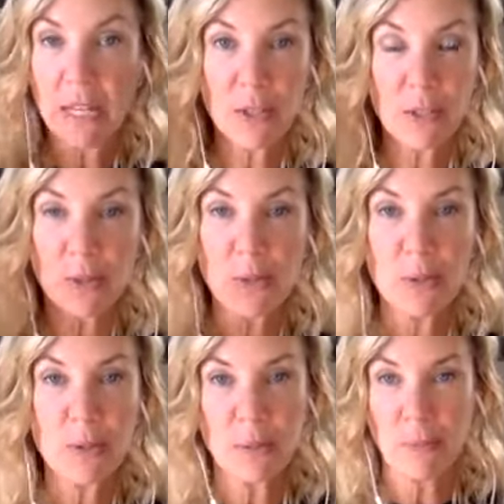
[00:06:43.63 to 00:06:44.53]

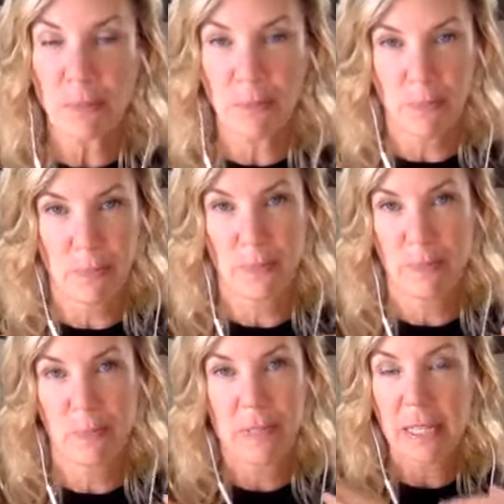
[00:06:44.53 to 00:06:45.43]
huge
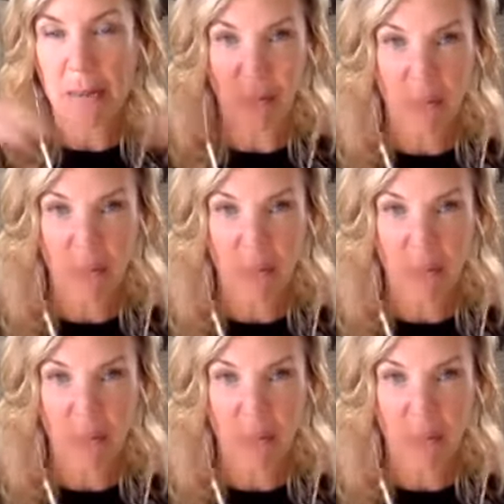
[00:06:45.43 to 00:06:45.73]
leap.